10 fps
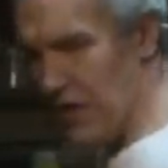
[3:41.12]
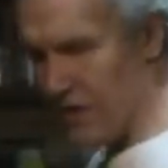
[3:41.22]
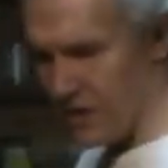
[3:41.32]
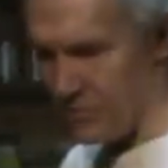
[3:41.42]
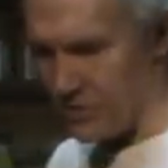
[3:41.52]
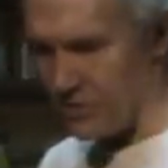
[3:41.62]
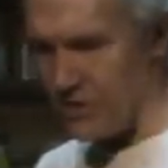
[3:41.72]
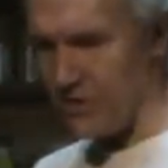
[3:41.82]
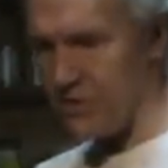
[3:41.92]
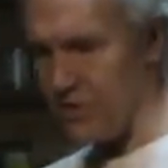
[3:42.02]
I'm not going to
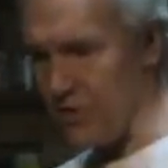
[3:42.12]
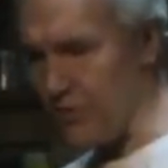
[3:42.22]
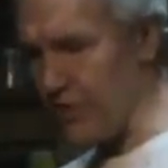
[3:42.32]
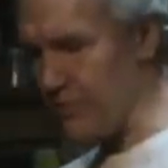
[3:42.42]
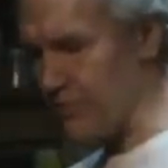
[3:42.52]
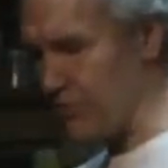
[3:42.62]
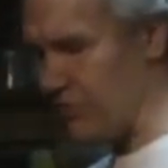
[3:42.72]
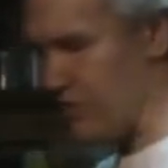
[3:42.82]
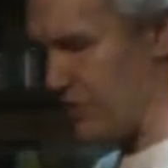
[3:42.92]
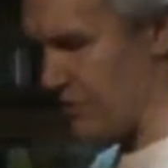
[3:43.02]
take this all the way up through
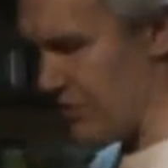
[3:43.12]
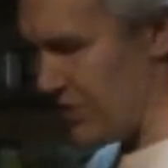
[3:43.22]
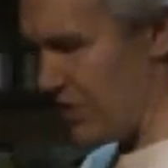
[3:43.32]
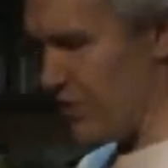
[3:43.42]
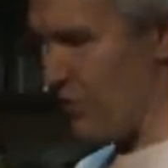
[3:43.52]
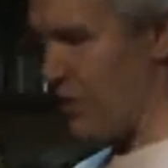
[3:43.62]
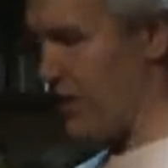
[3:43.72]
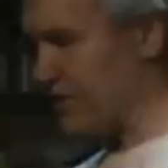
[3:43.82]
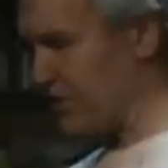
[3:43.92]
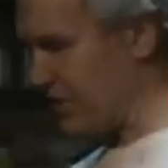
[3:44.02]
so you can
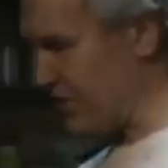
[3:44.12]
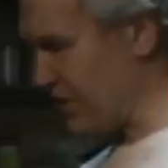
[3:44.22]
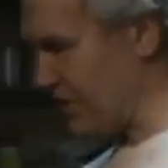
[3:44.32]
watch it.